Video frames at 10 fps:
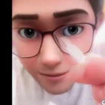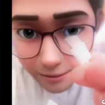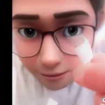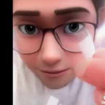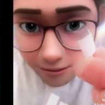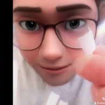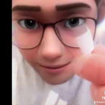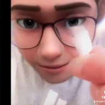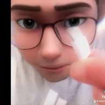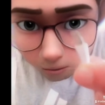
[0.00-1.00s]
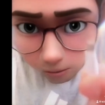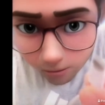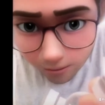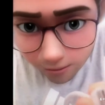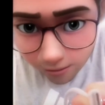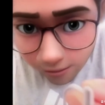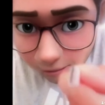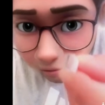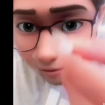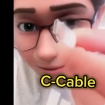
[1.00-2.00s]
Here's a C cable.
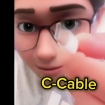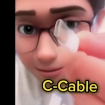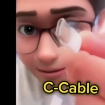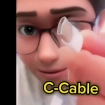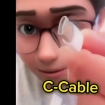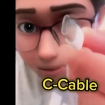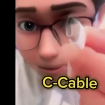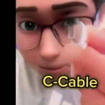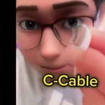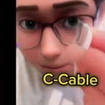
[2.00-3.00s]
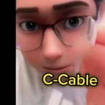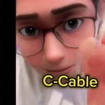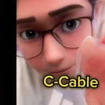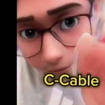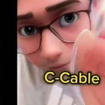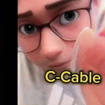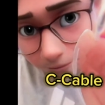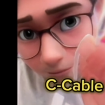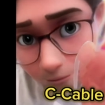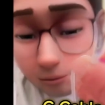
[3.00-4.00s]
C cable.
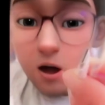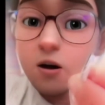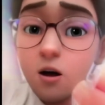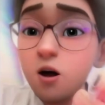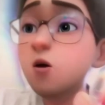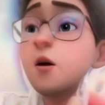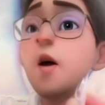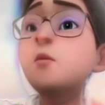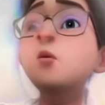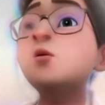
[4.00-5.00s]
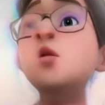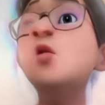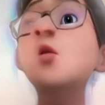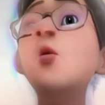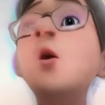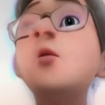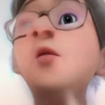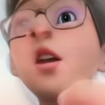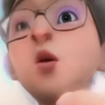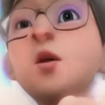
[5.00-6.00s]
The new cables are no
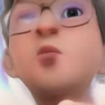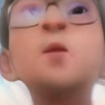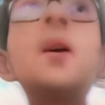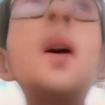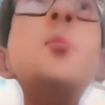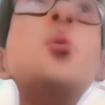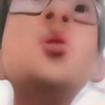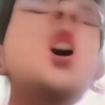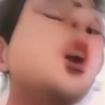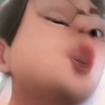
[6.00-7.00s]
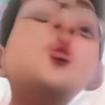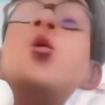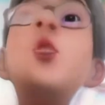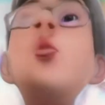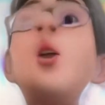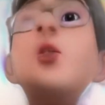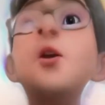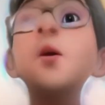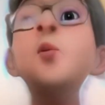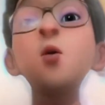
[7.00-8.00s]
longer the USB cables. They're no longer
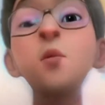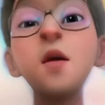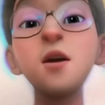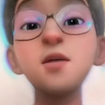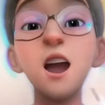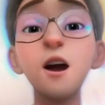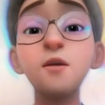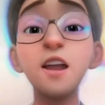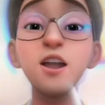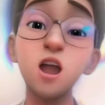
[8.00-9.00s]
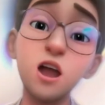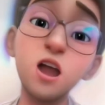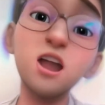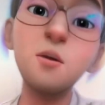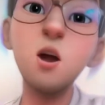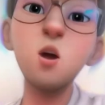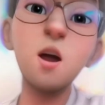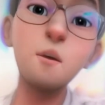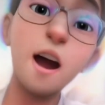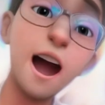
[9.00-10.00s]
anymore because now everything gets changed. Same thing with
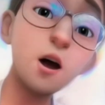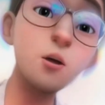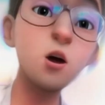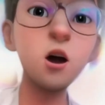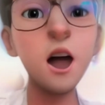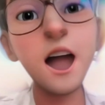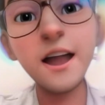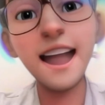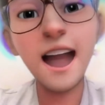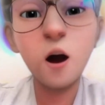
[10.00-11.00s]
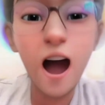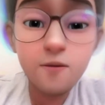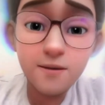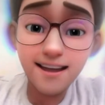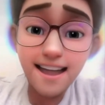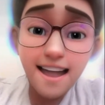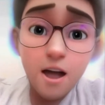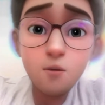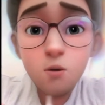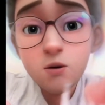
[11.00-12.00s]
the MacBook. They now have the C
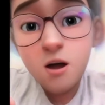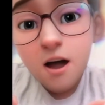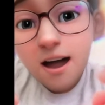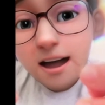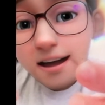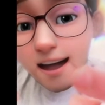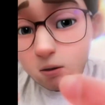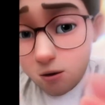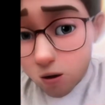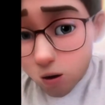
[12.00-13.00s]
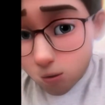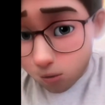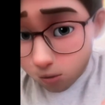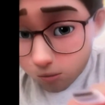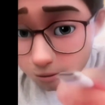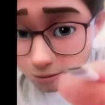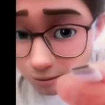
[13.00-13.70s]
cables. They are the newer ones